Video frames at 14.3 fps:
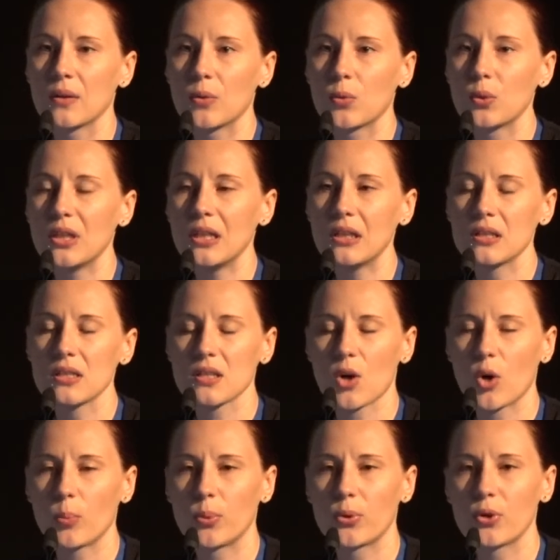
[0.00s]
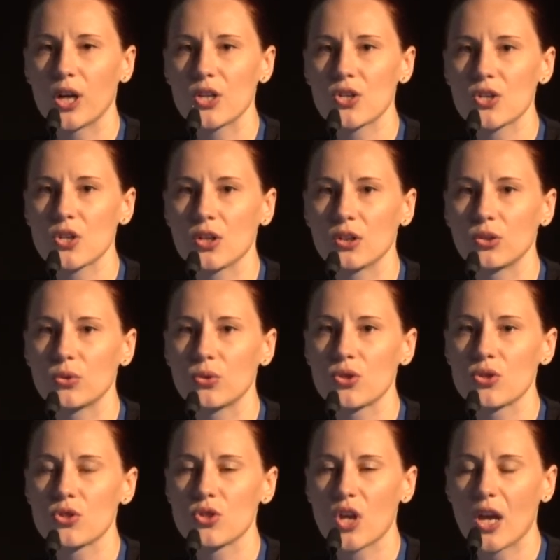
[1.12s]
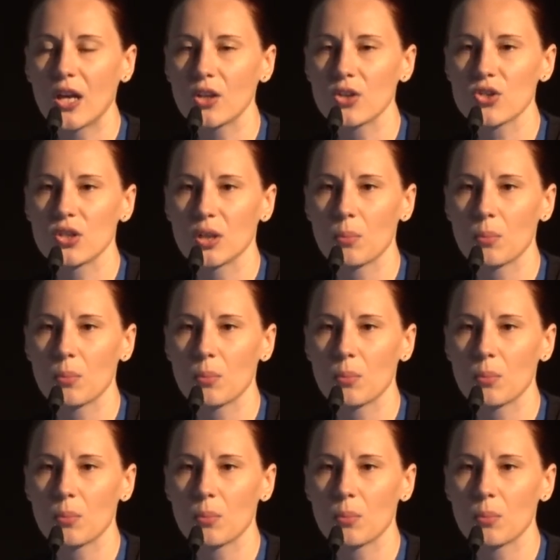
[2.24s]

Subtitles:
we need this cooperation to change the